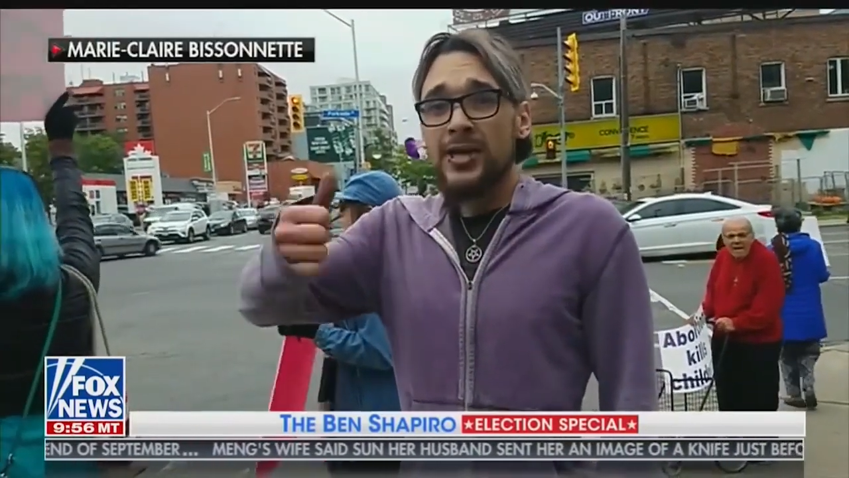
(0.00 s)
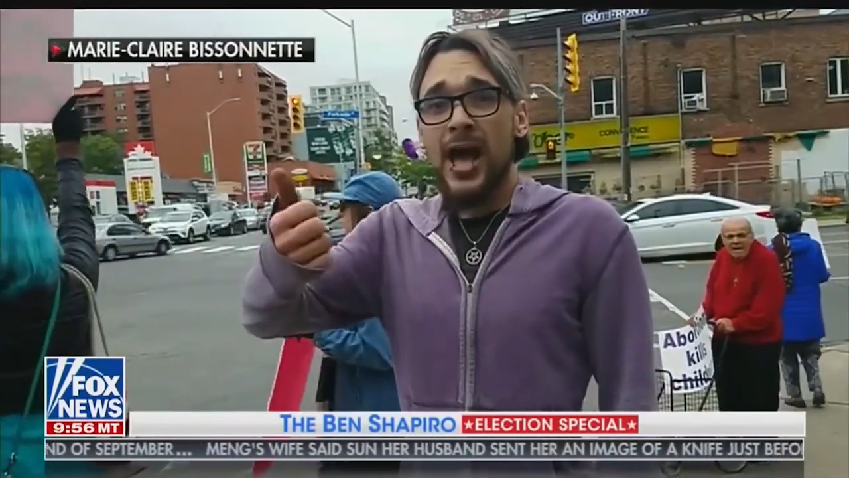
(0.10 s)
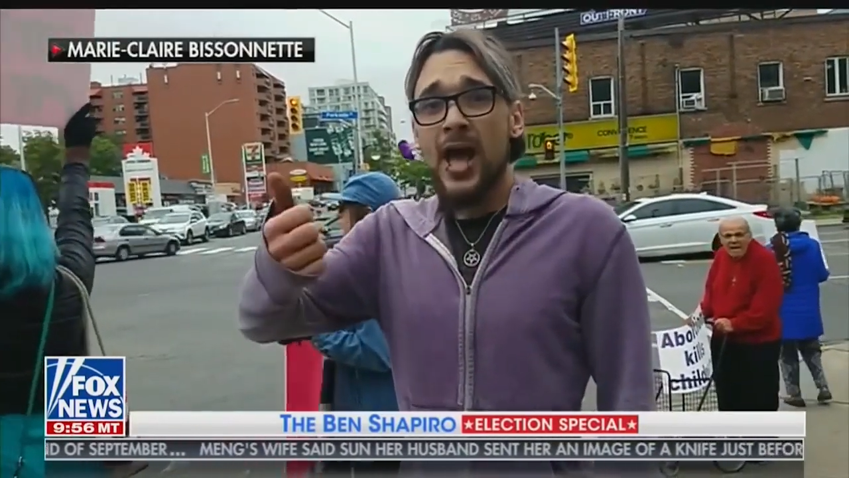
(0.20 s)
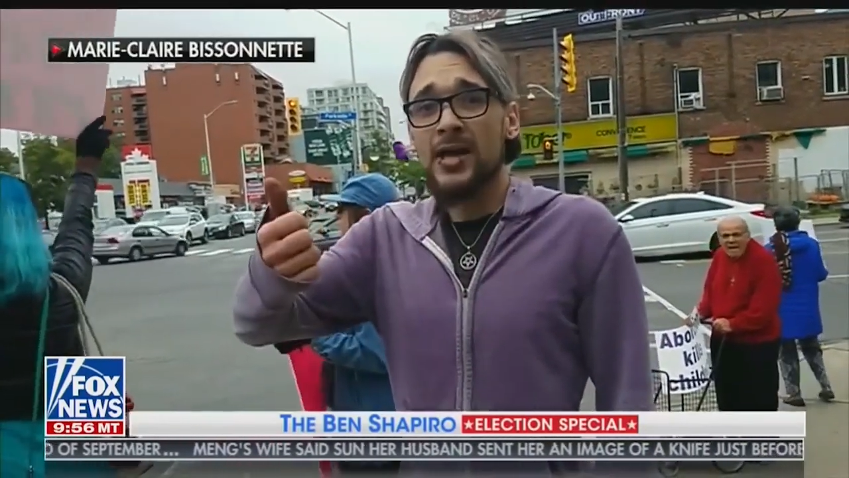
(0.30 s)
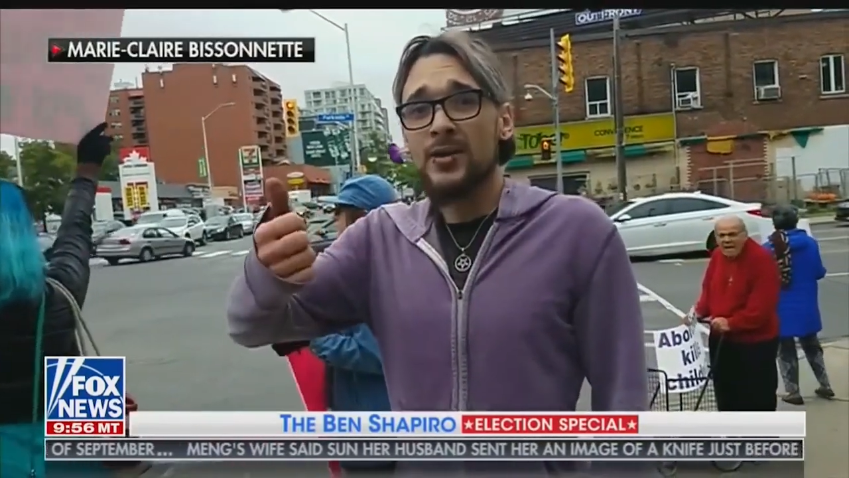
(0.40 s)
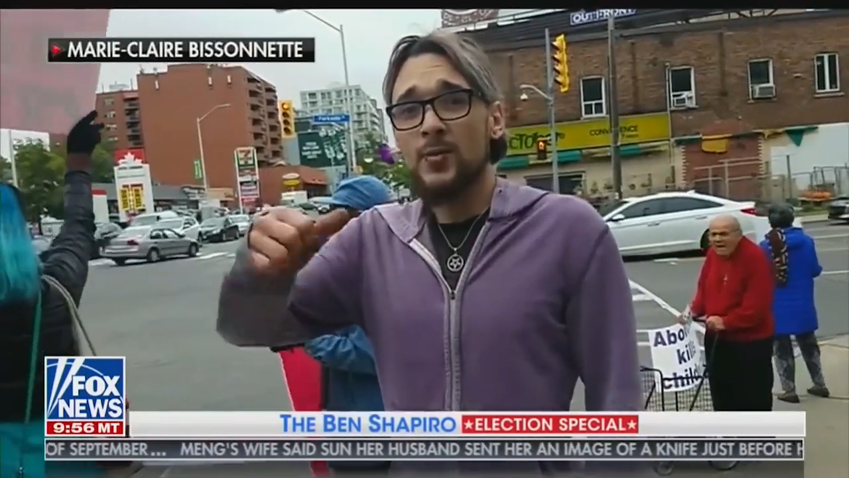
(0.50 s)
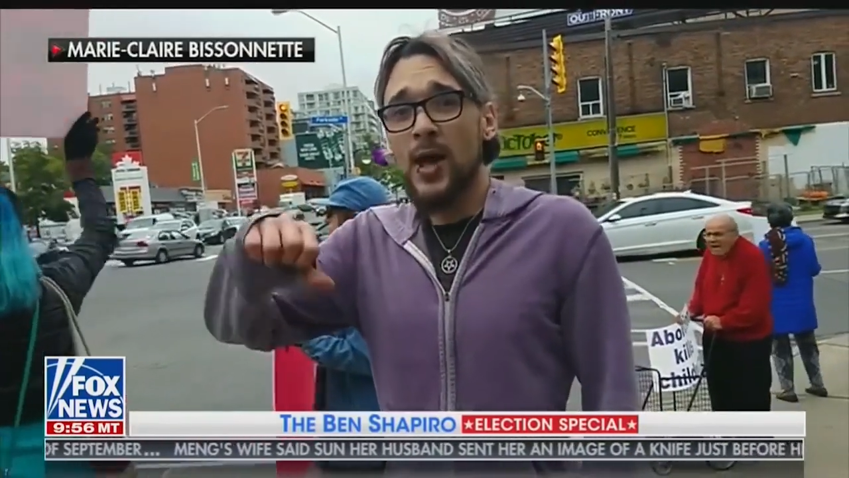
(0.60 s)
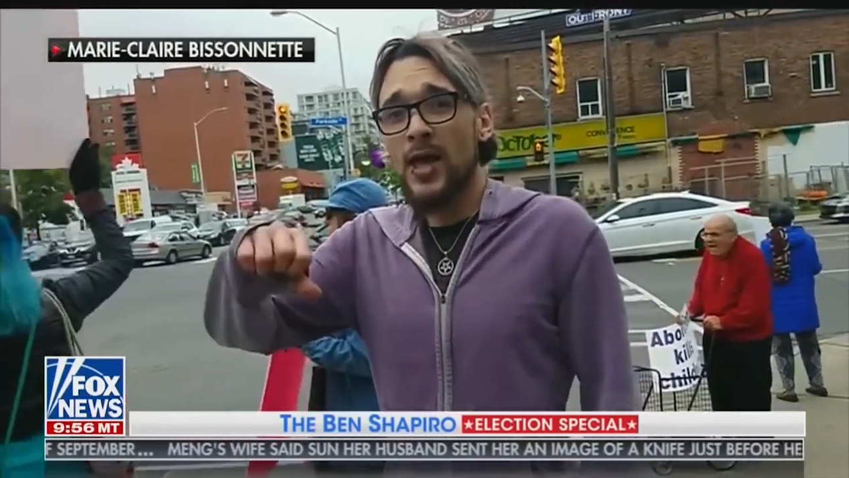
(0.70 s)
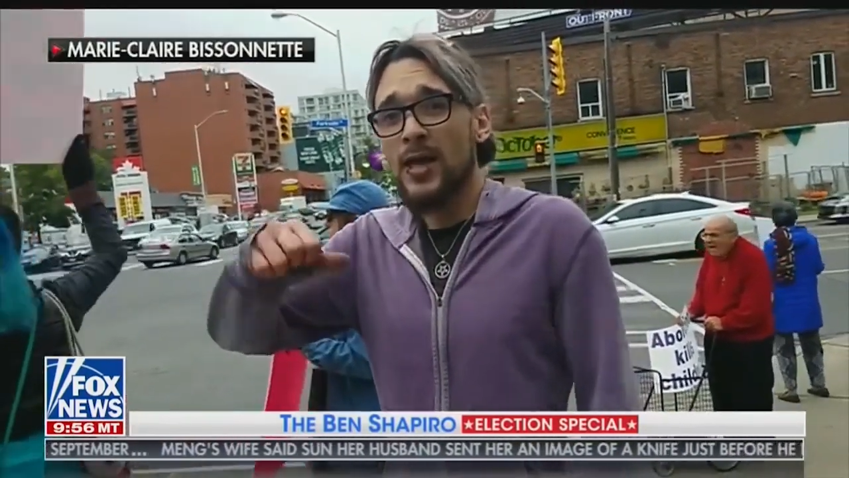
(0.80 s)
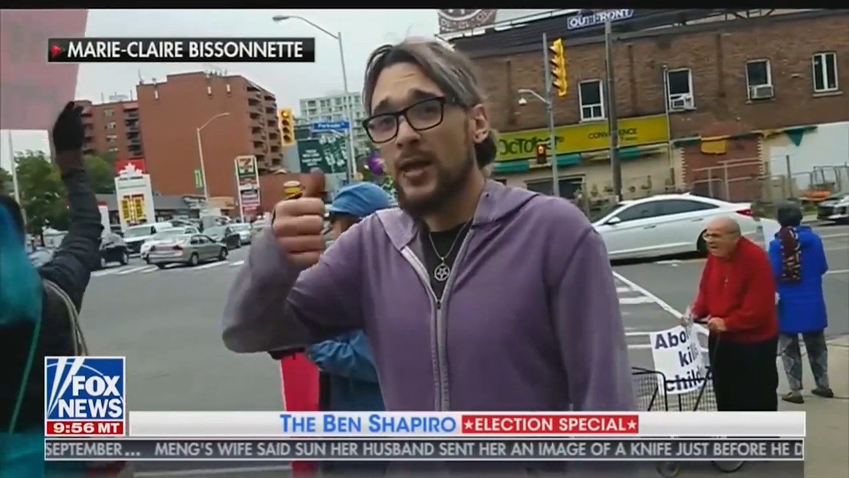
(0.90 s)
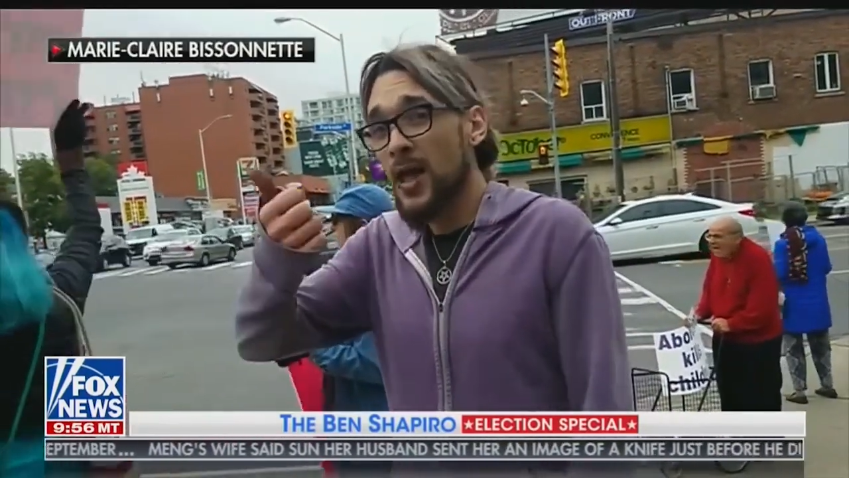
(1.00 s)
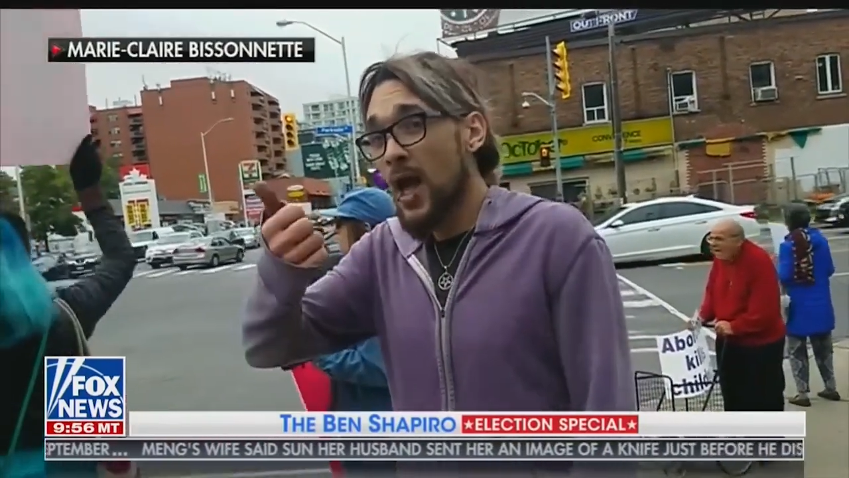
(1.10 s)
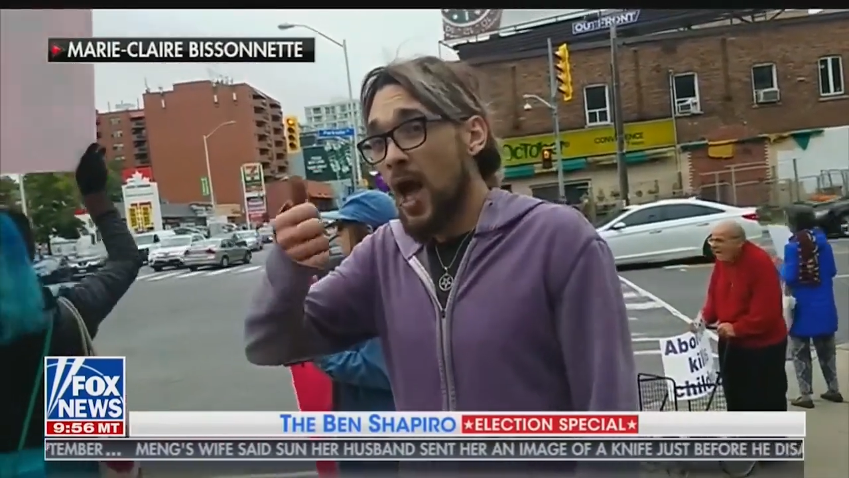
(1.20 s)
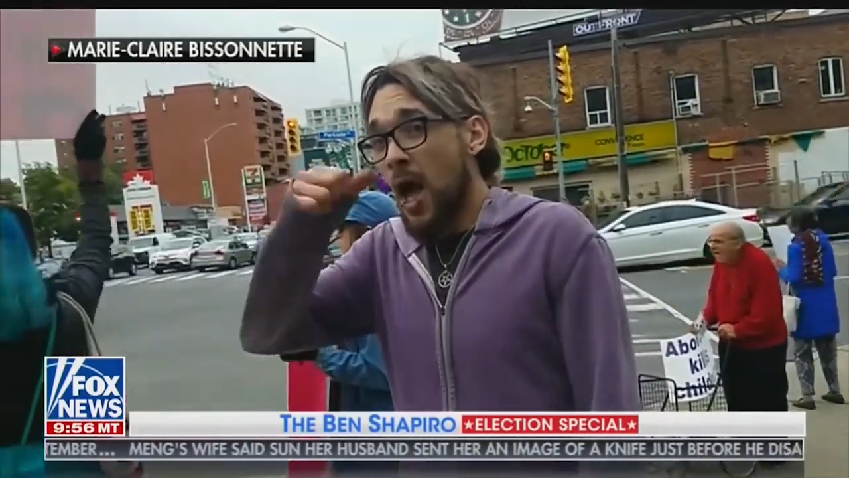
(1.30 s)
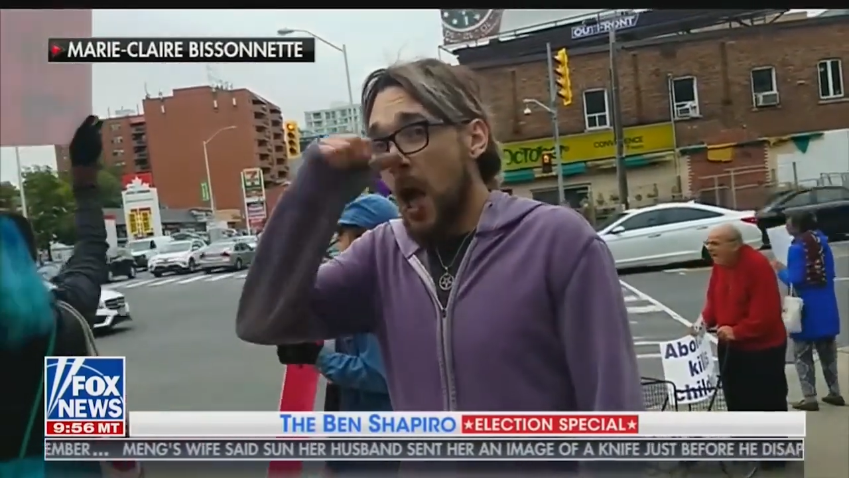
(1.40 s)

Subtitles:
Yeah. If someone was raped and she gave